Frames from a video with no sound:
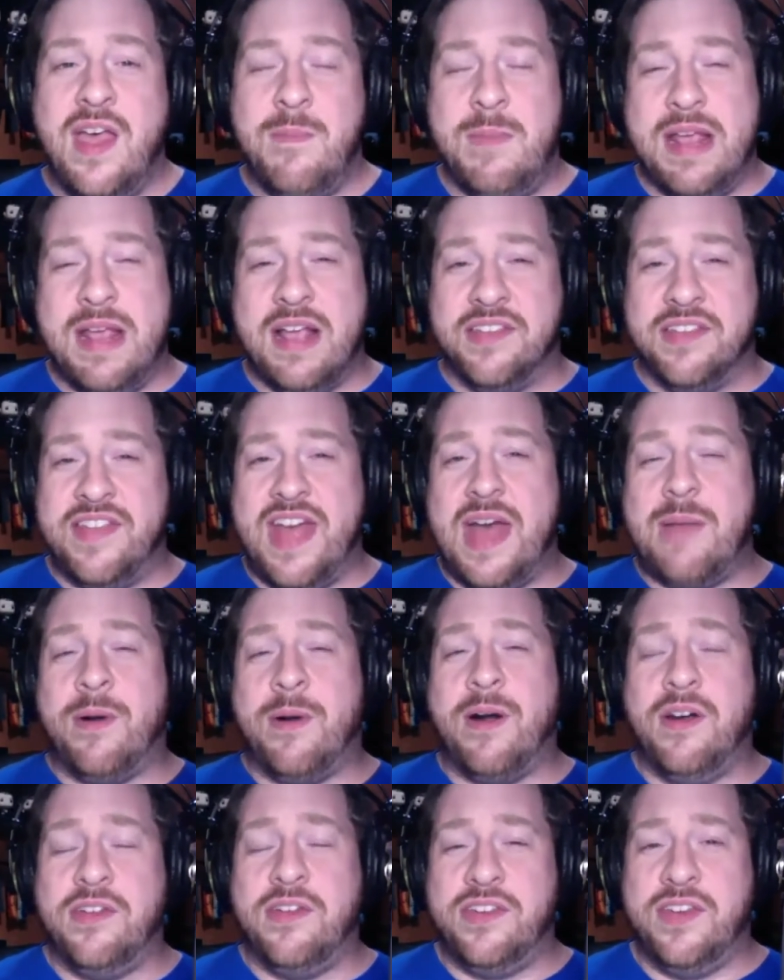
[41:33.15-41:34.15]
because that
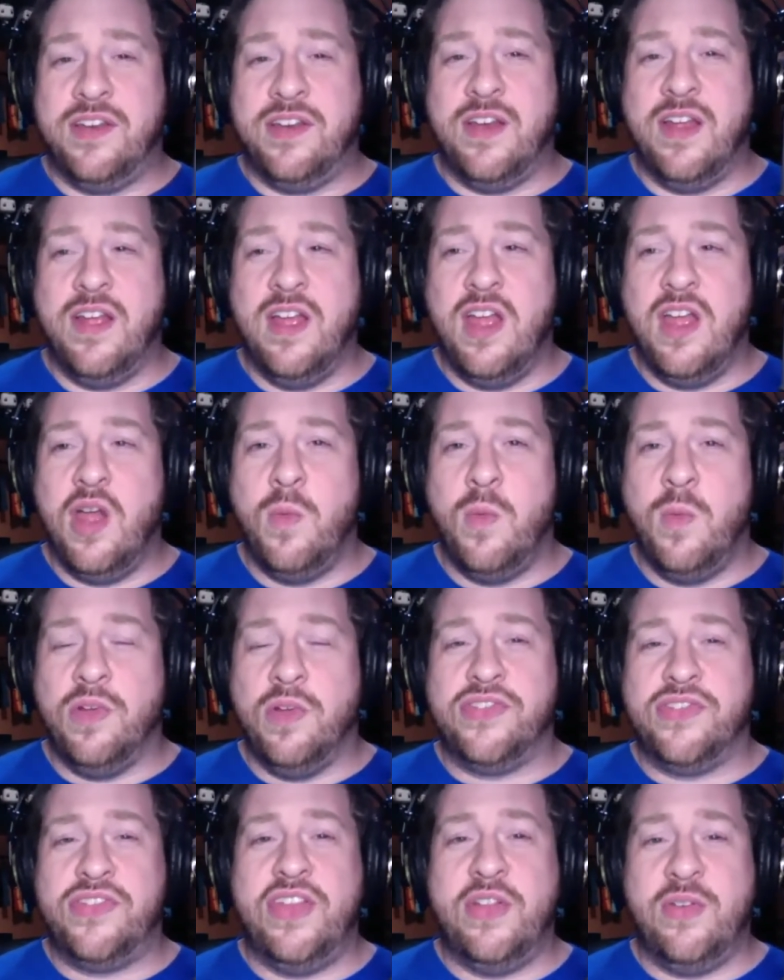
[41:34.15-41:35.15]
person will
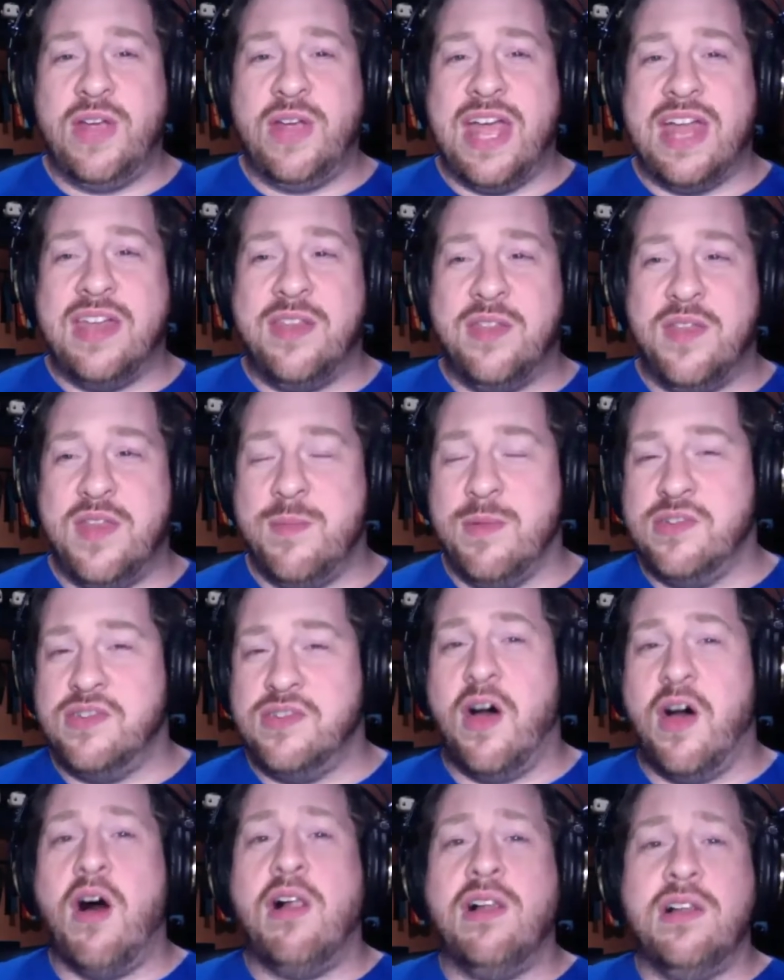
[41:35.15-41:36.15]
still get
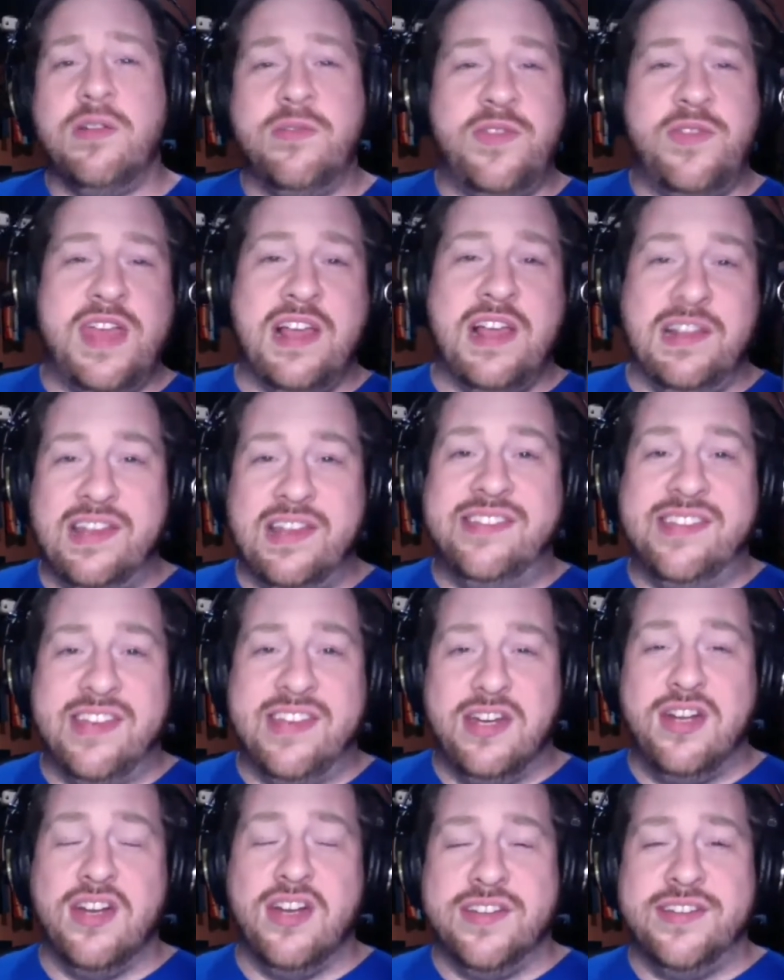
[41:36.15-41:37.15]
all of the
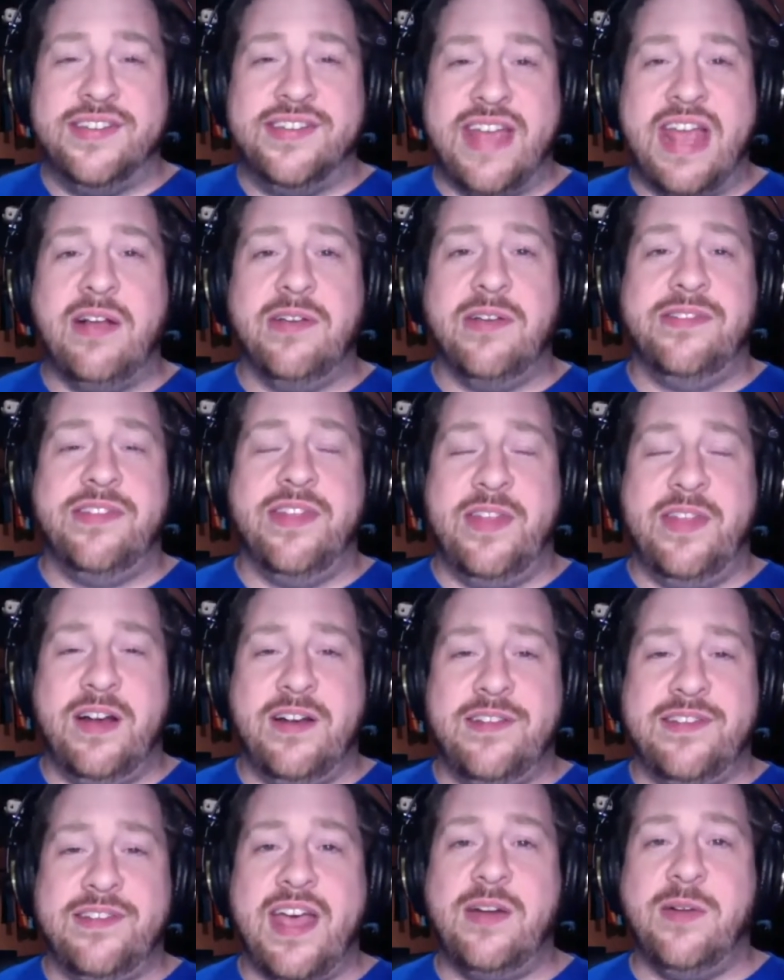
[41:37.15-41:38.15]
illicit goods sales that they're
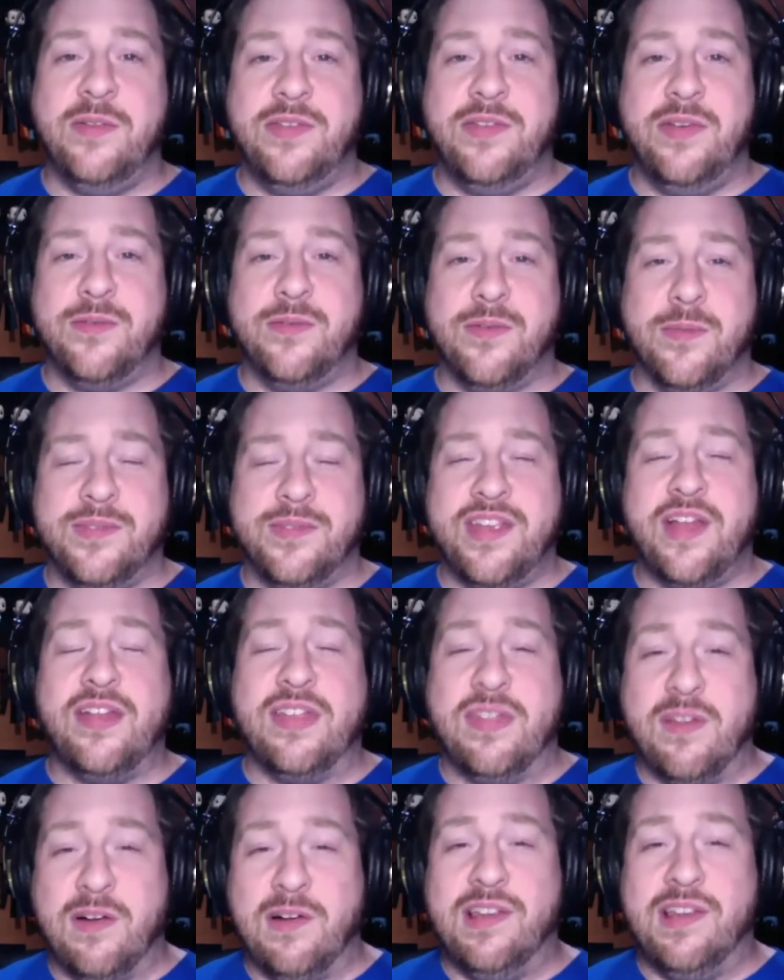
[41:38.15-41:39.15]
entitled to from
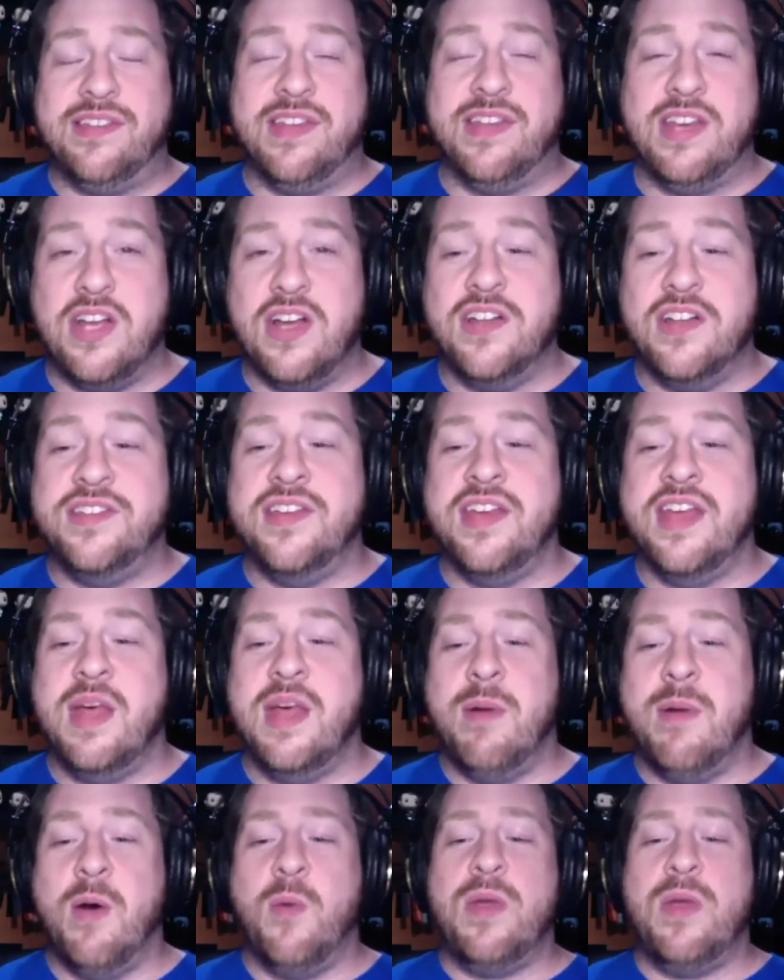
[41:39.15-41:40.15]
selling their illicit goods,
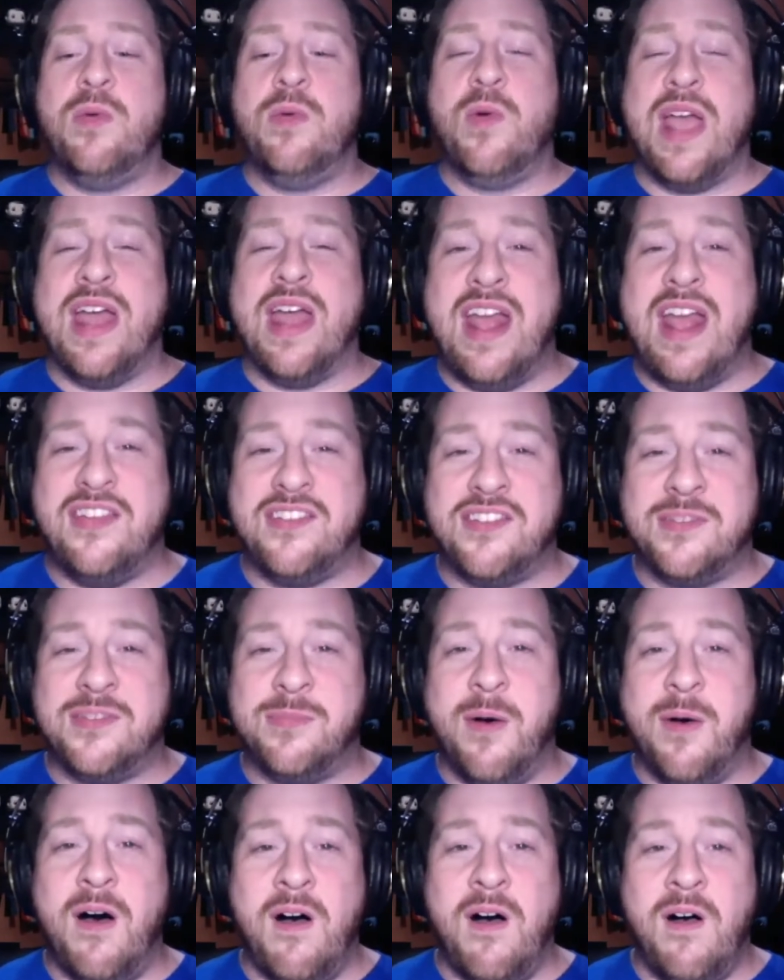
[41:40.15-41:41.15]
but we will get a
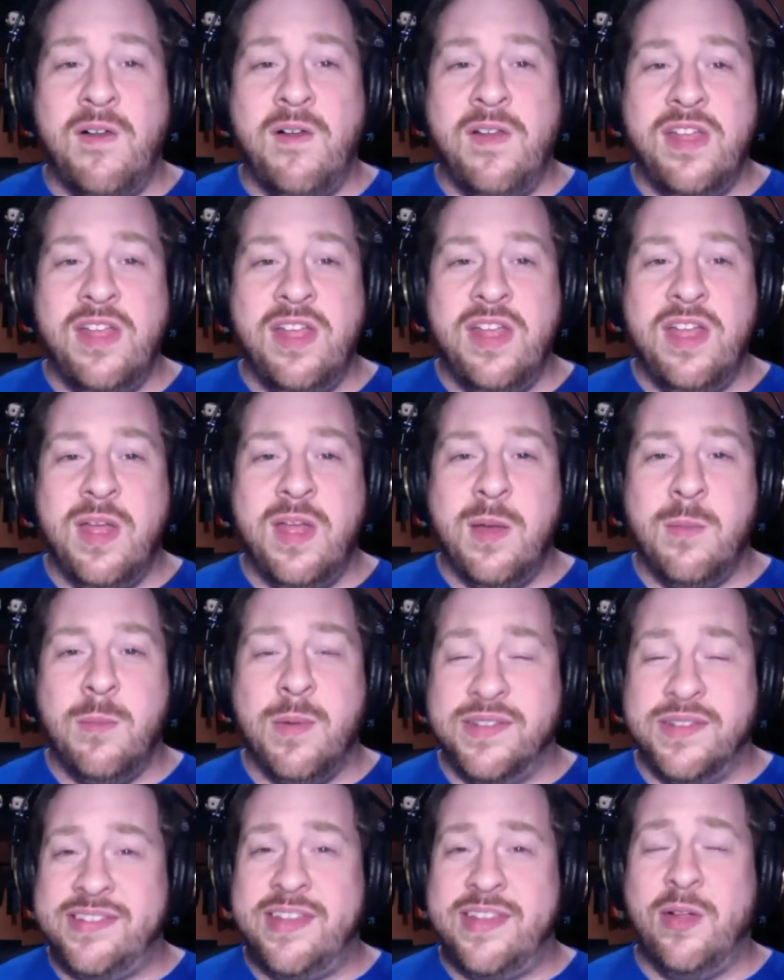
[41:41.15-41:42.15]
small
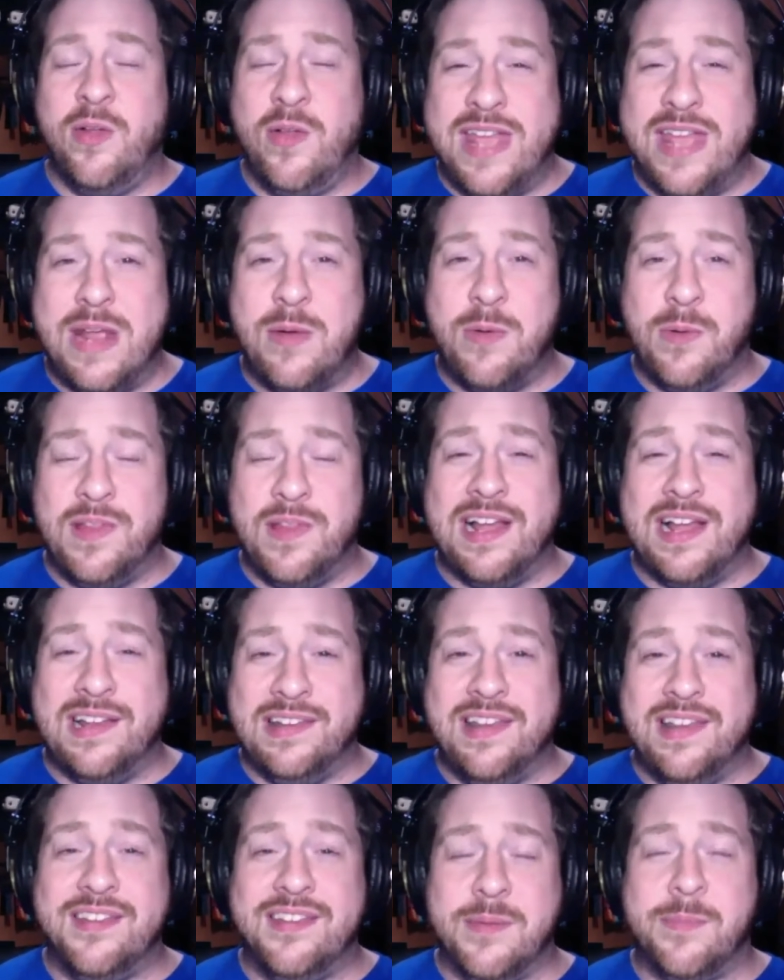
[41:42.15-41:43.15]
but still equally
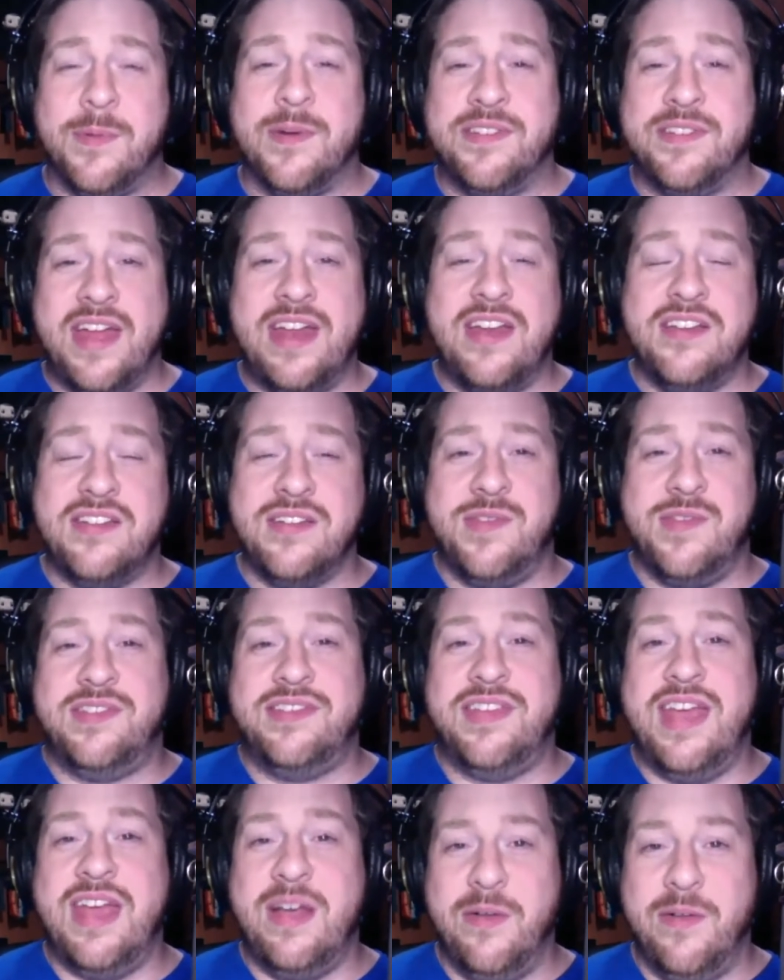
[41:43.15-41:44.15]
illicit percentage of the
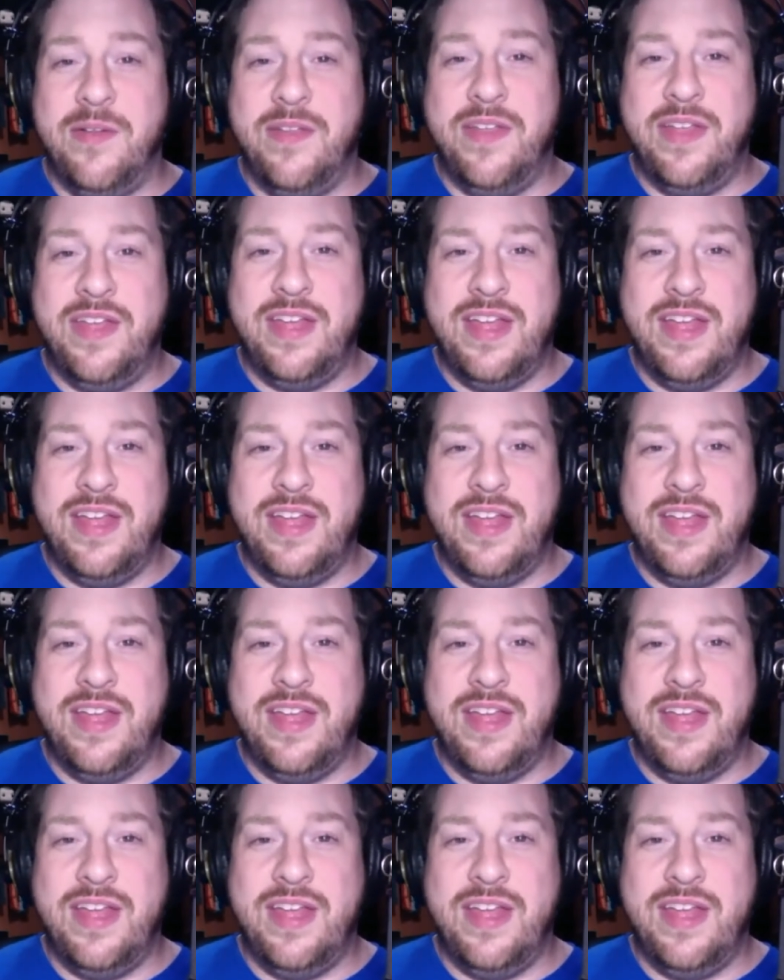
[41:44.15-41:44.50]
sale,